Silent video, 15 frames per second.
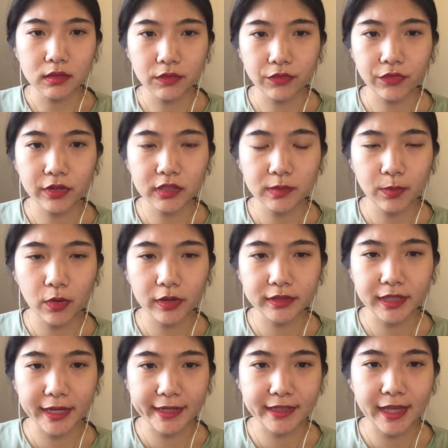The first point
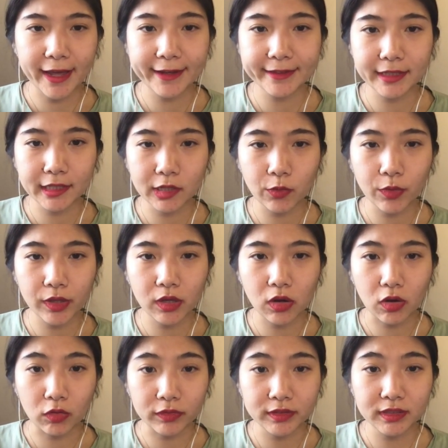is high degree
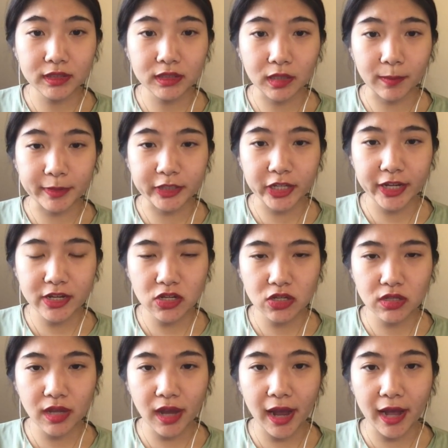of
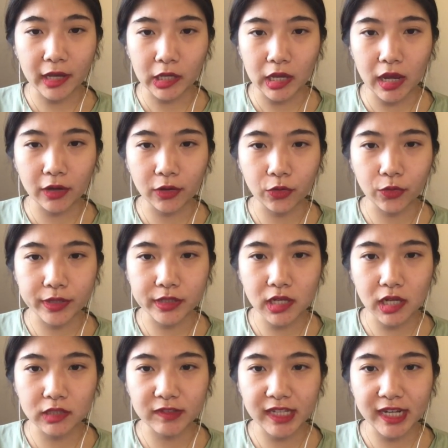segmentation, accurate
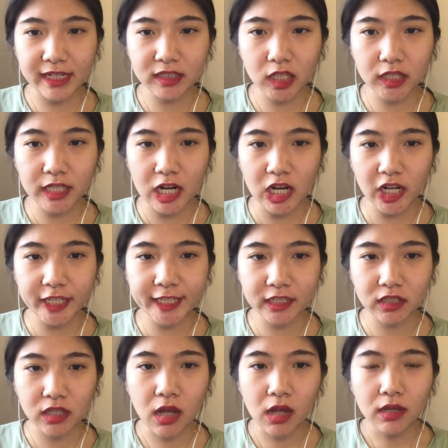advertising
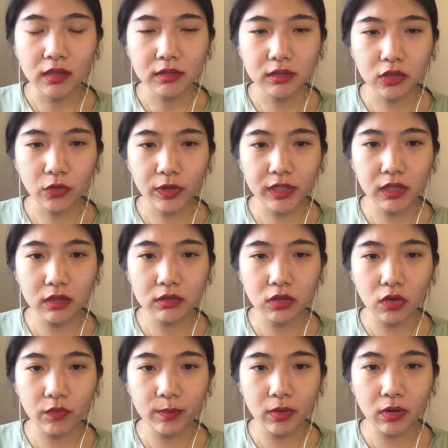targeting. The readers
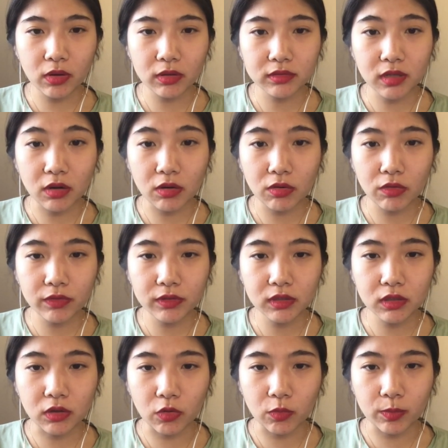of blogs are often
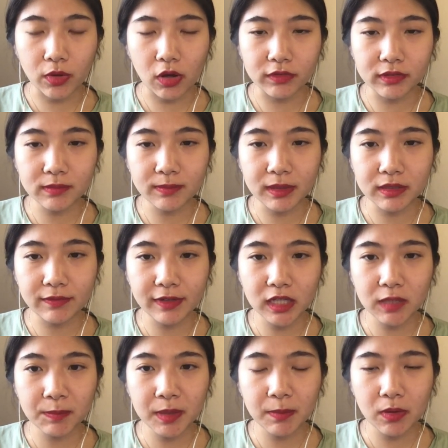a group of specific
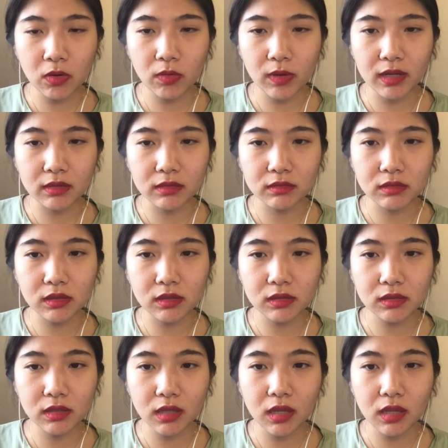people, and the